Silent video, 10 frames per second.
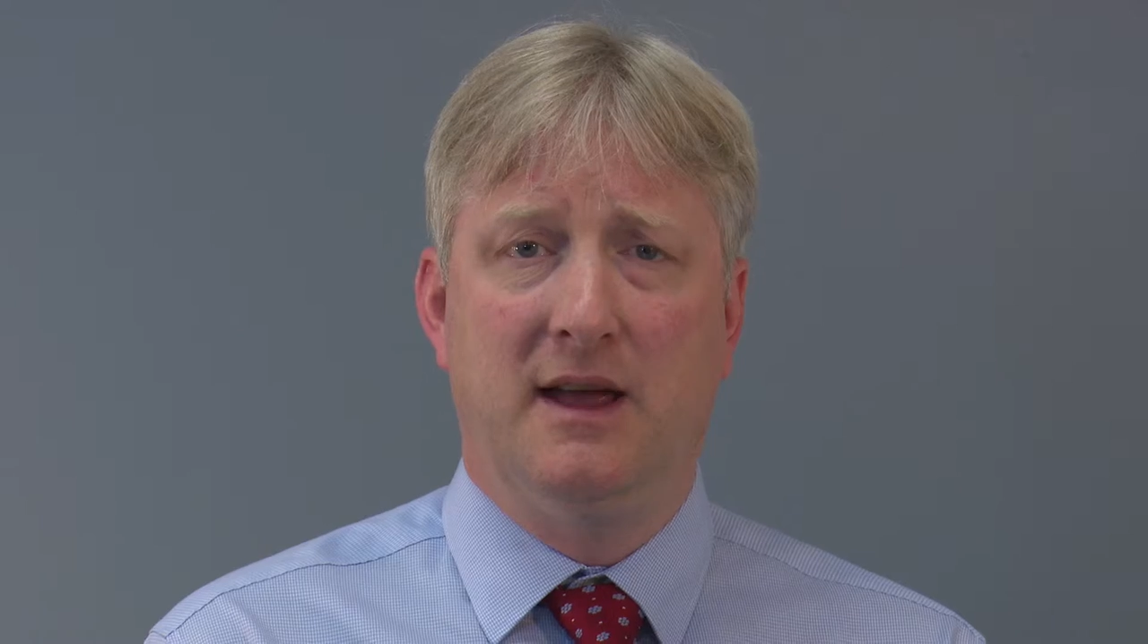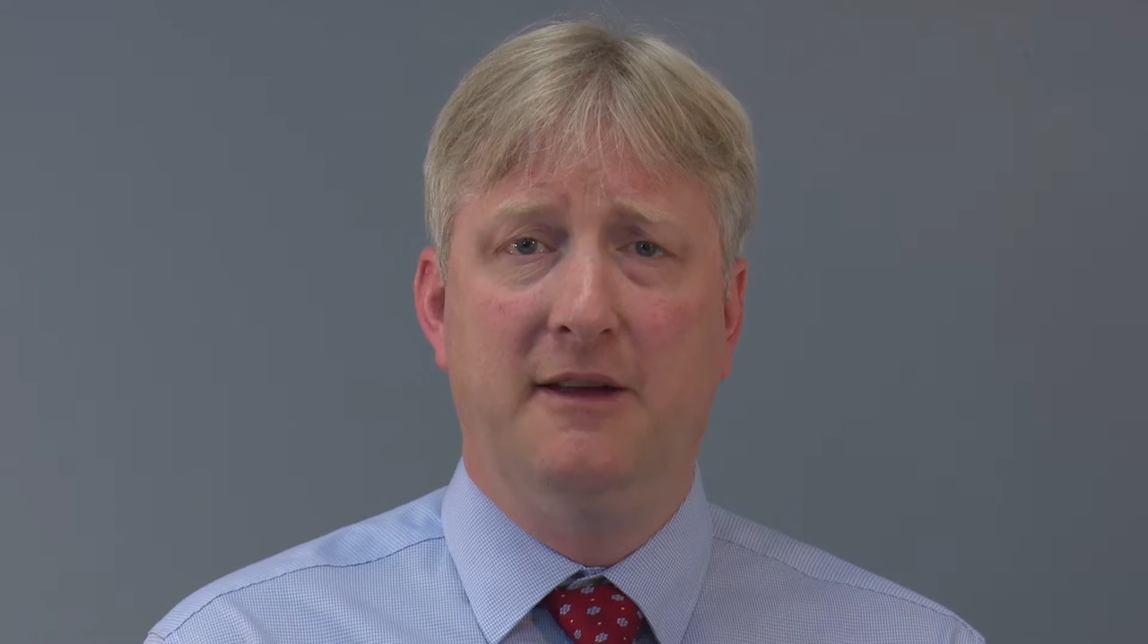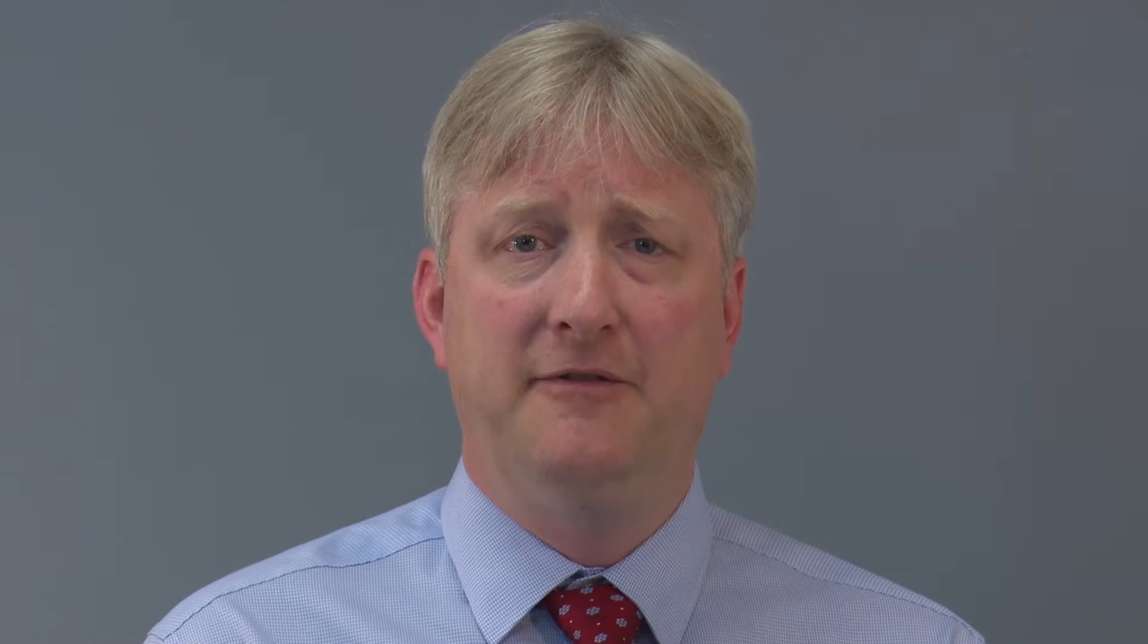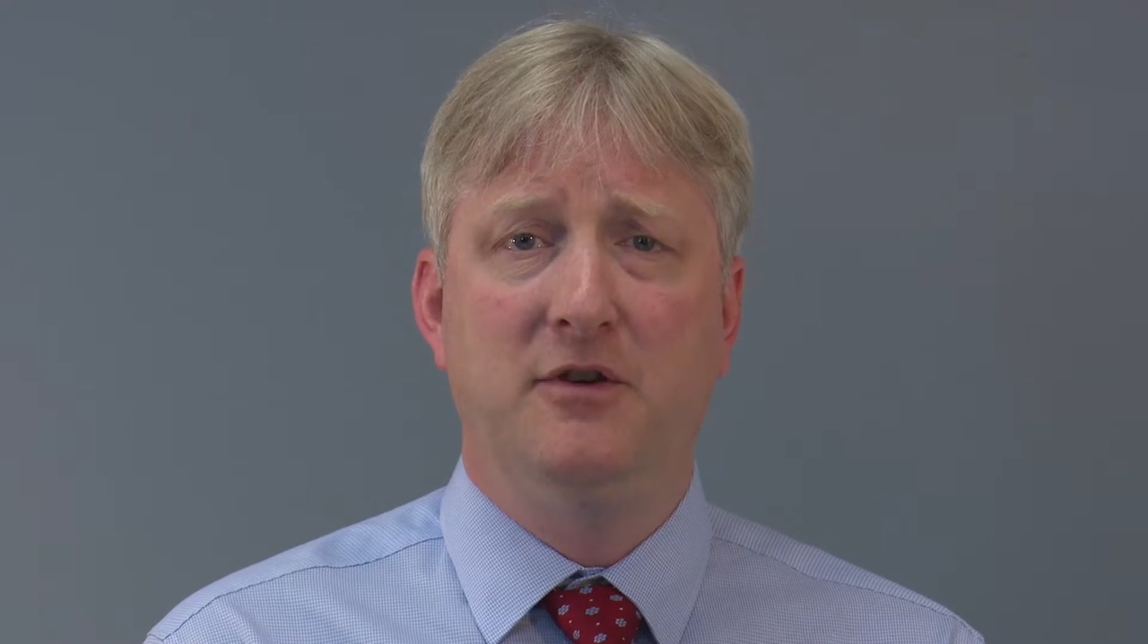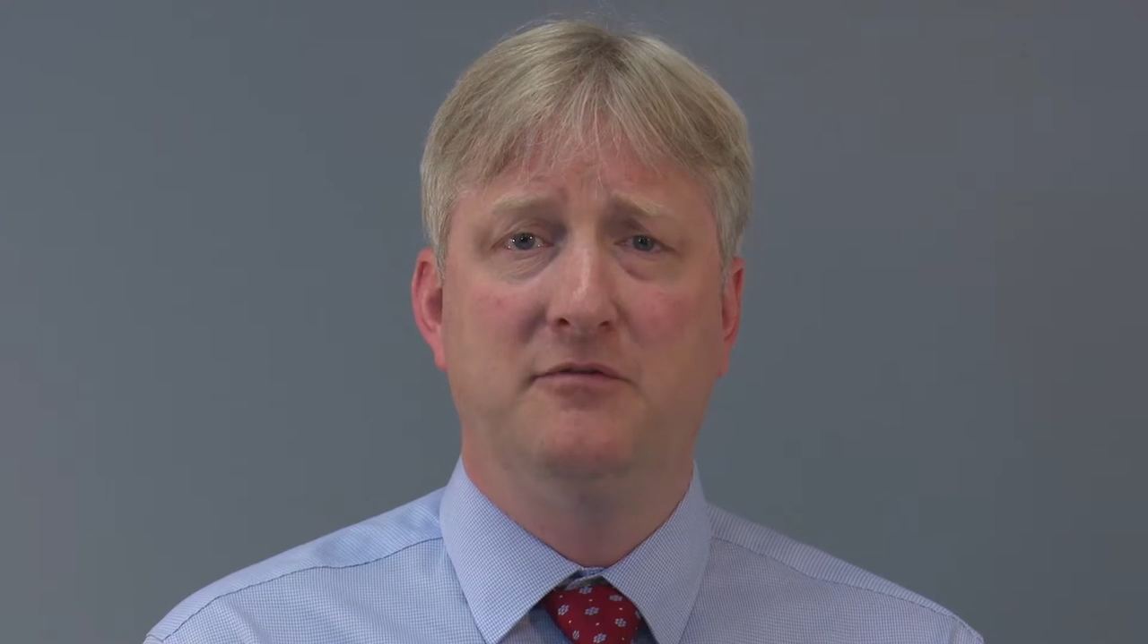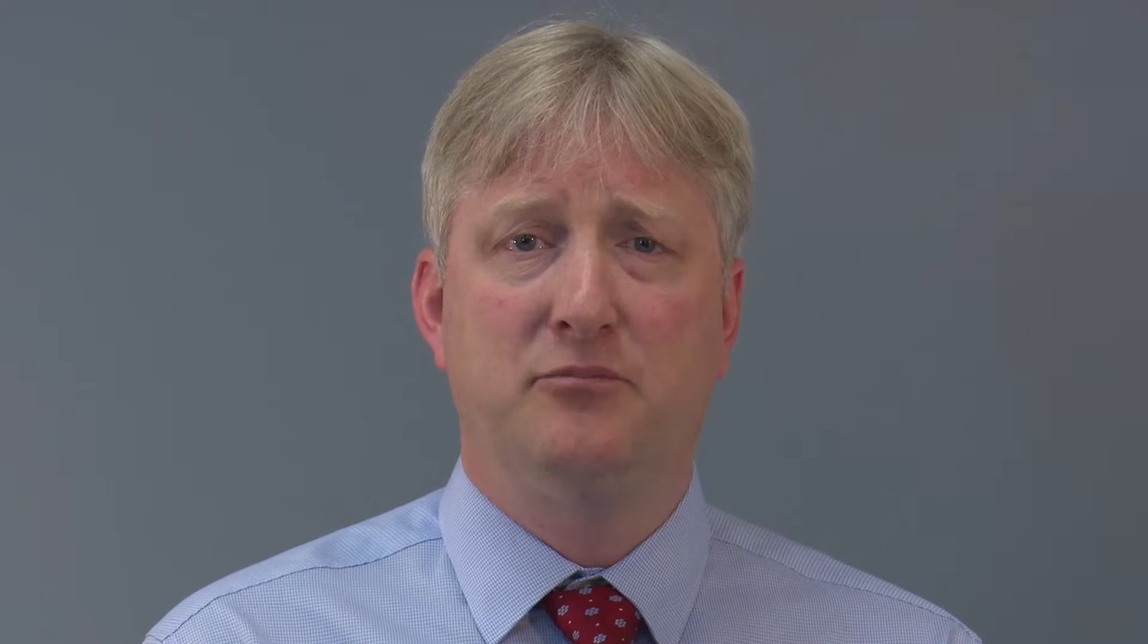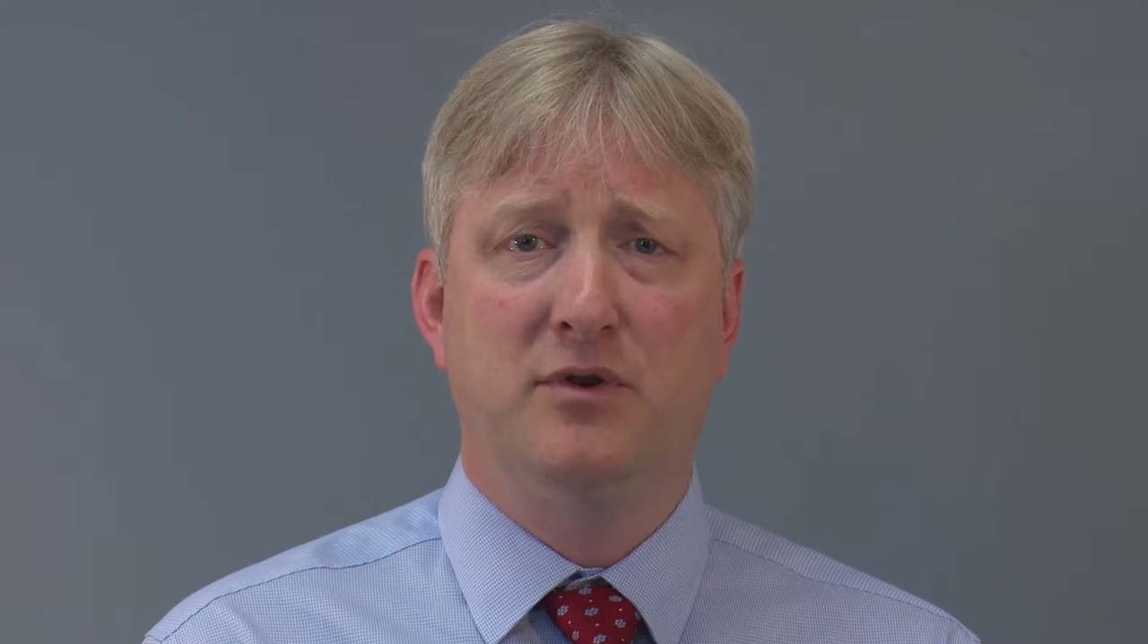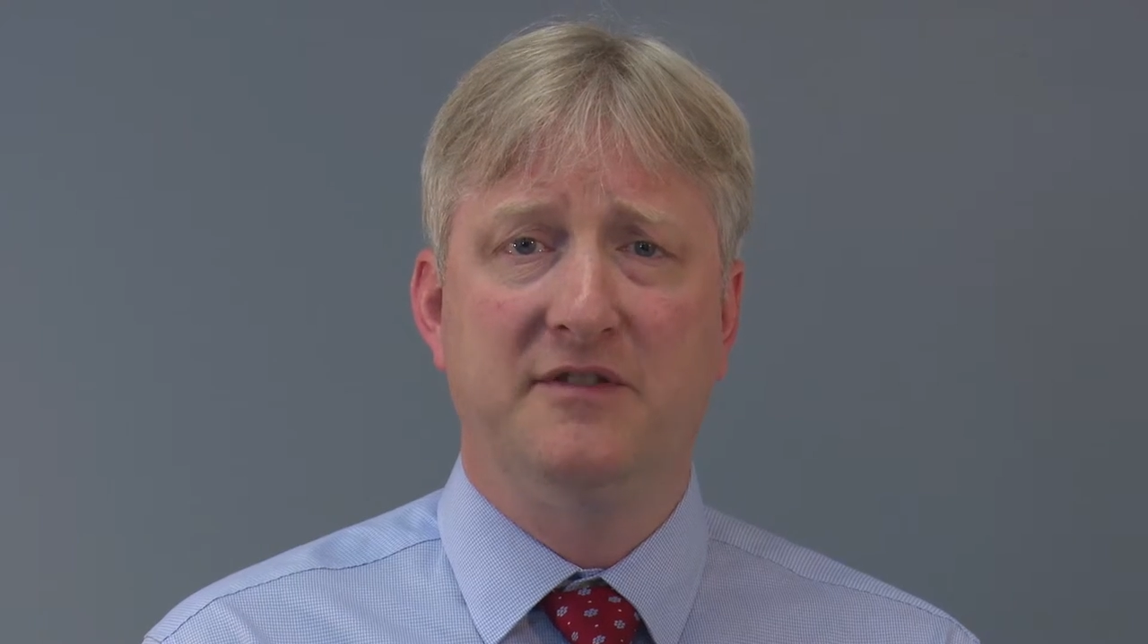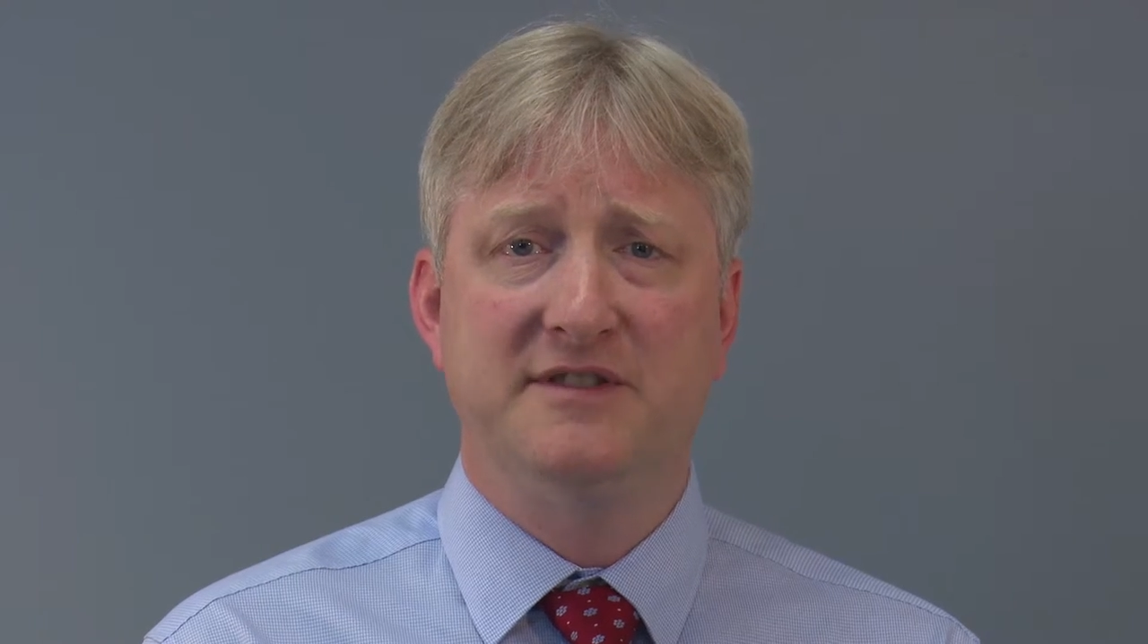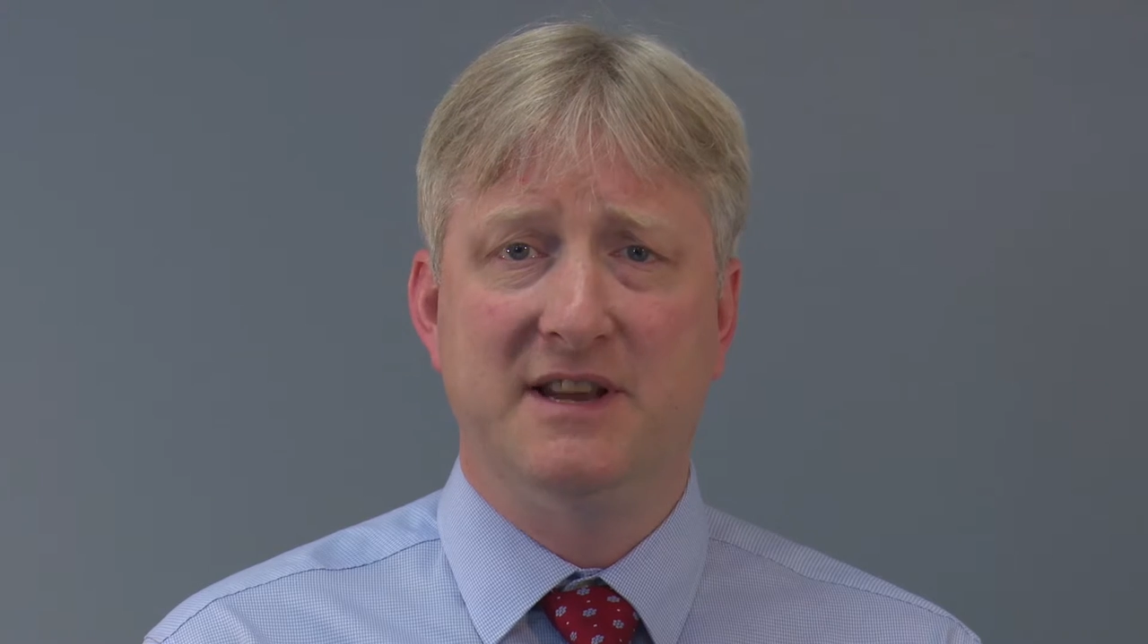If you have
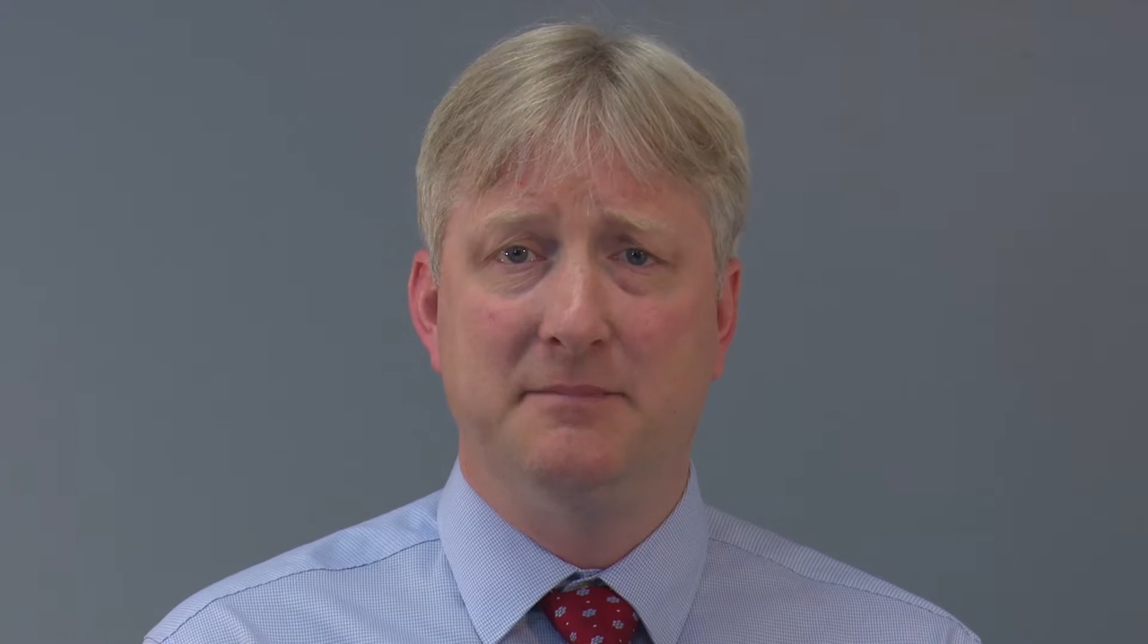previously